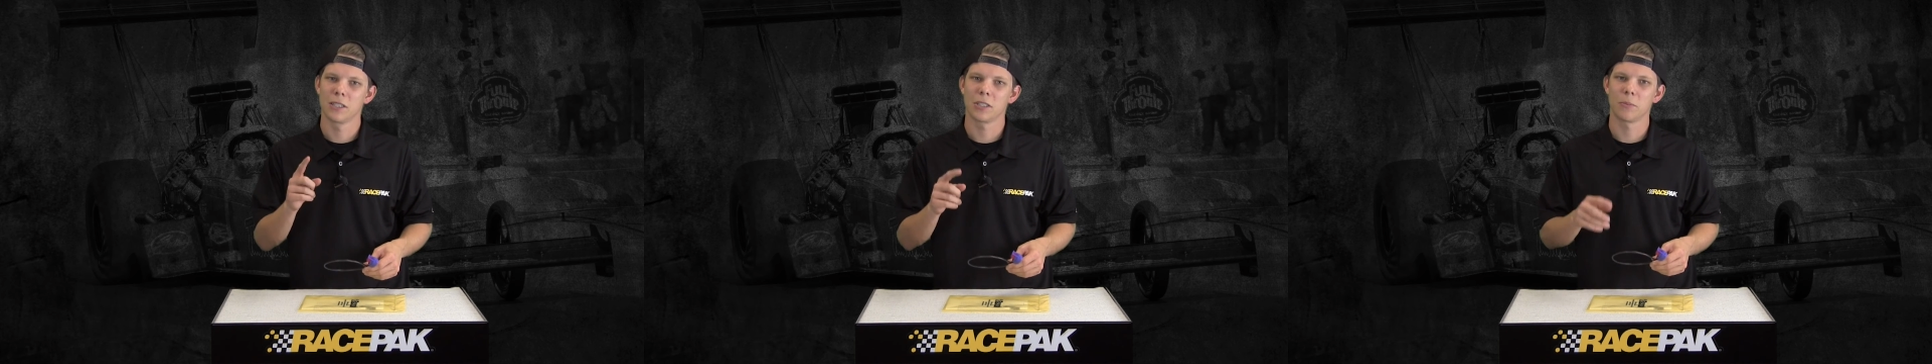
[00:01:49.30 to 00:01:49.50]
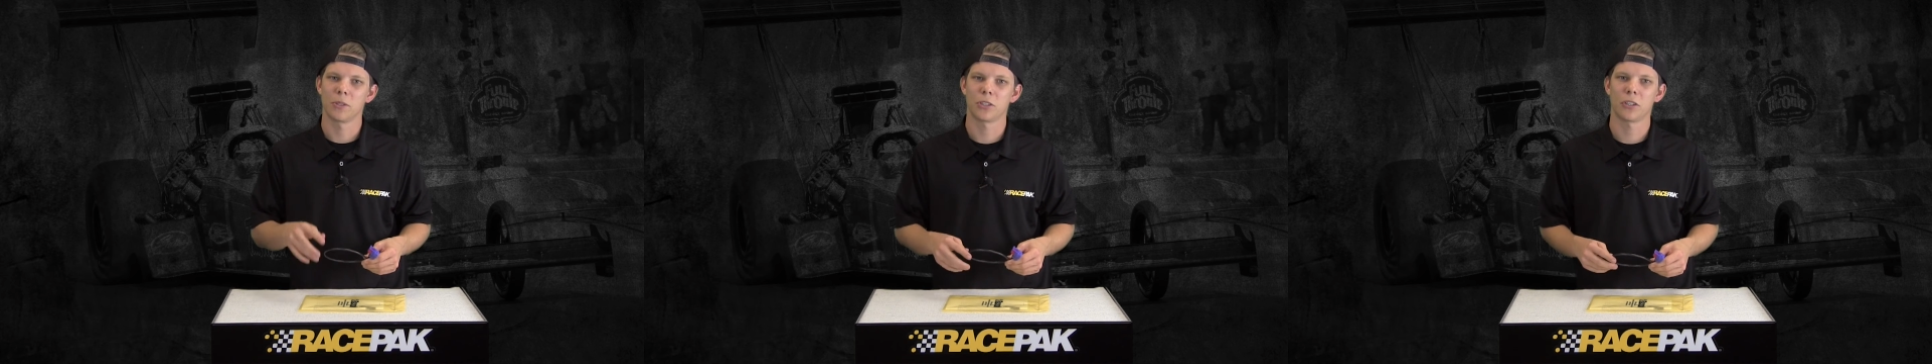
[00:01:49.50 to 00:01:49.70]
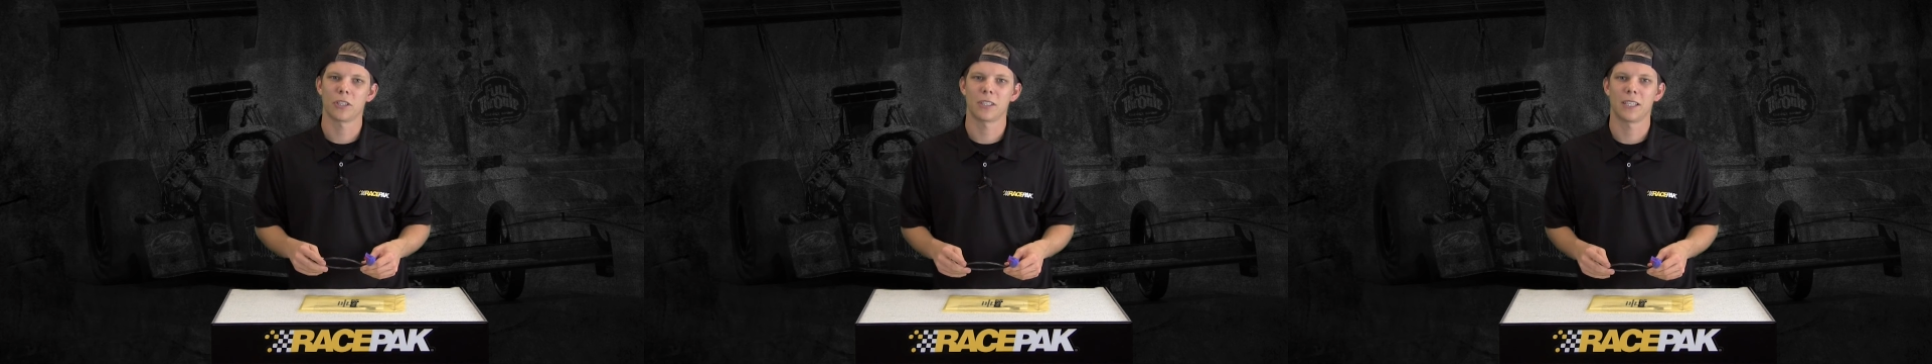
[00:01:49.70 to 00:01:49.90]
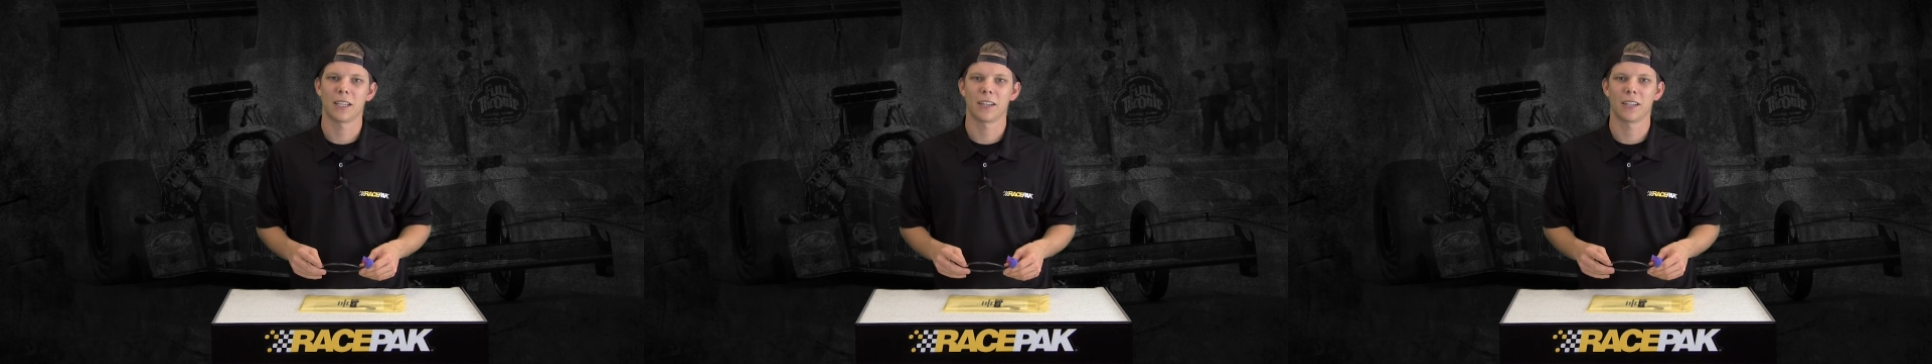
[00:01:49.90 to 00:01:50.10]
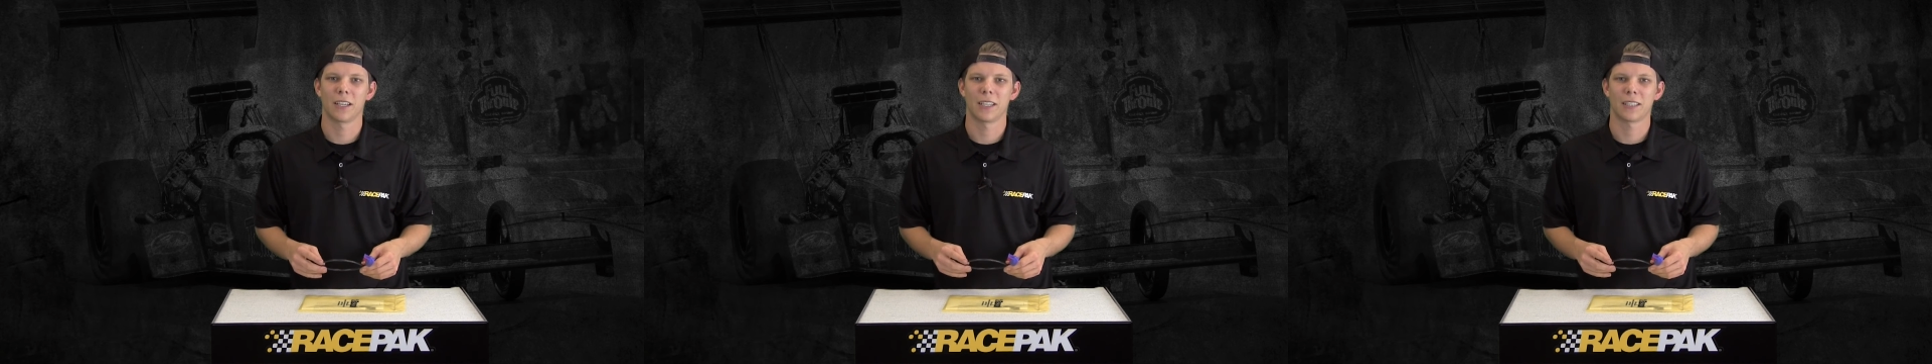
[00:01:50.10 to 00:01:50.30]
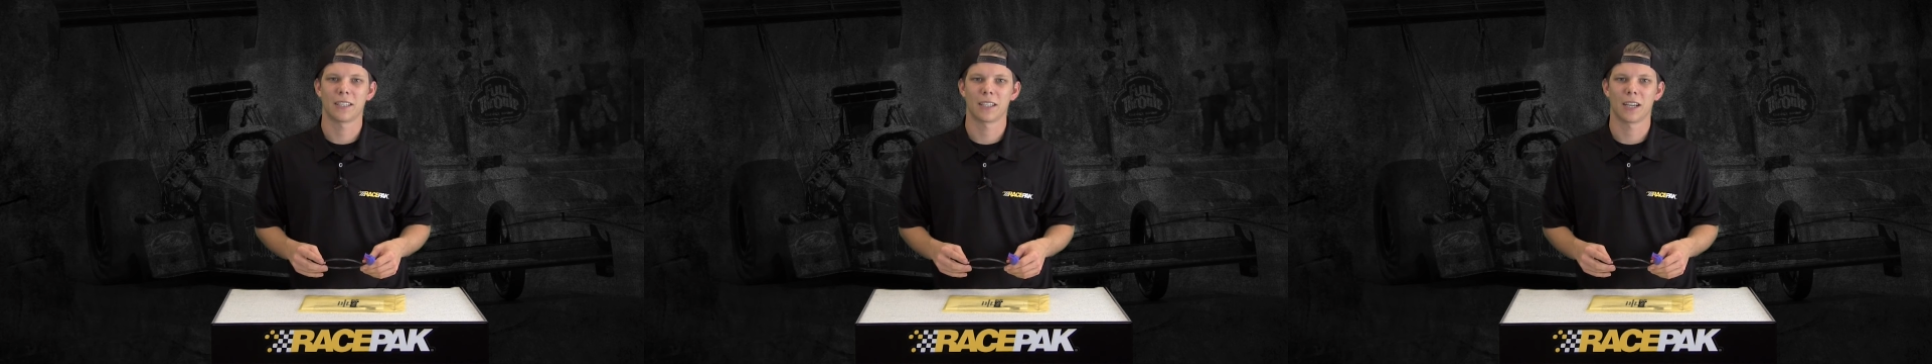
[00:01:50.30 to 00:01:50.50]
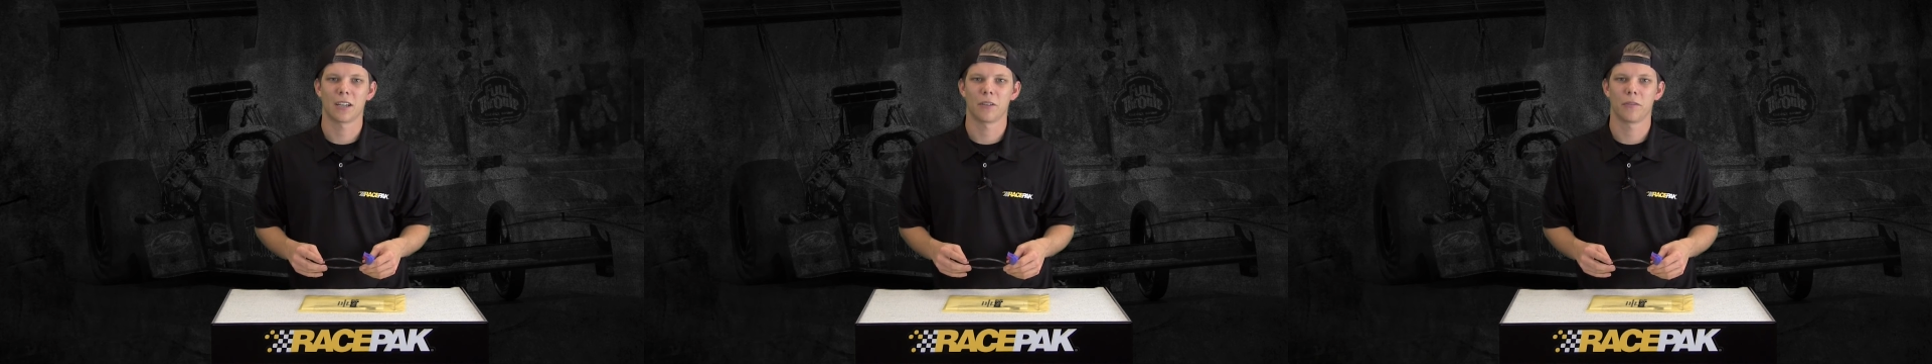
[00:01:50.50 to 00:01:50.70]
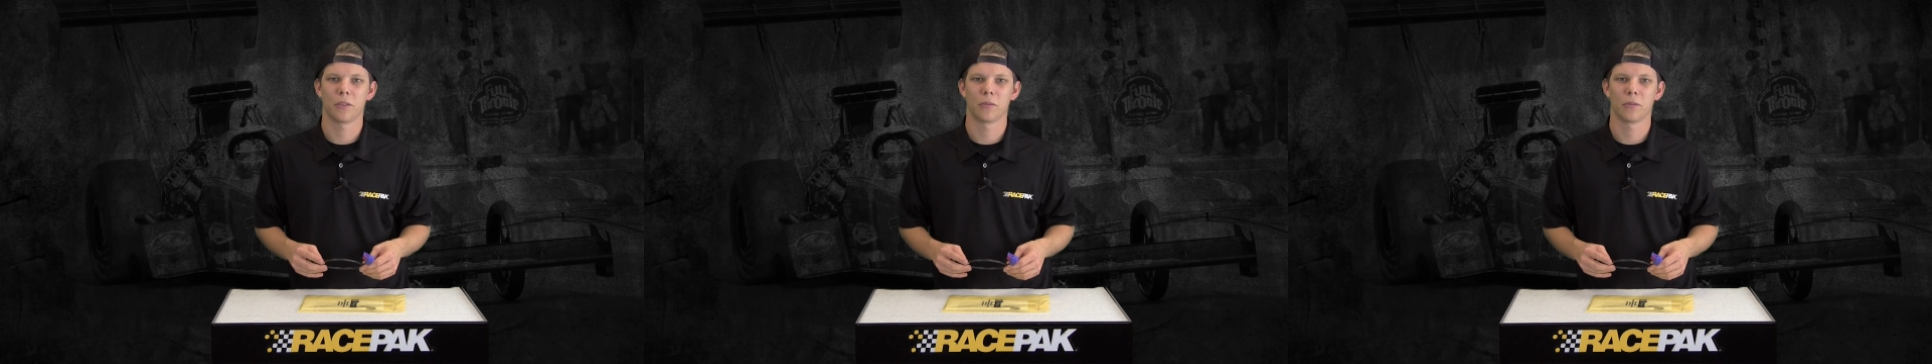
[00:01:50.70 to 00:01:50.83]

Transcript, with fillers: So be sure to take the guessing out of